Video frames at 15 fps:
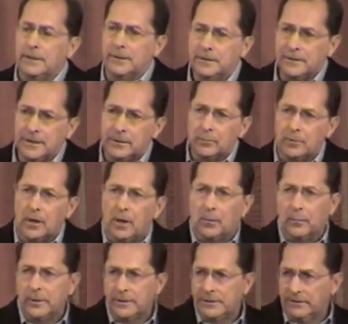You see, we're
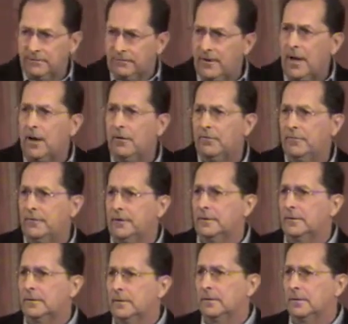always
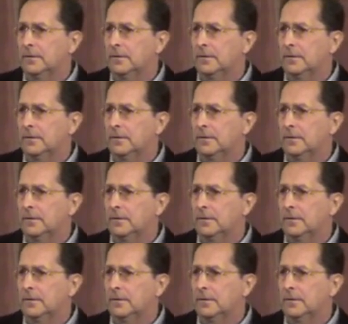evolving,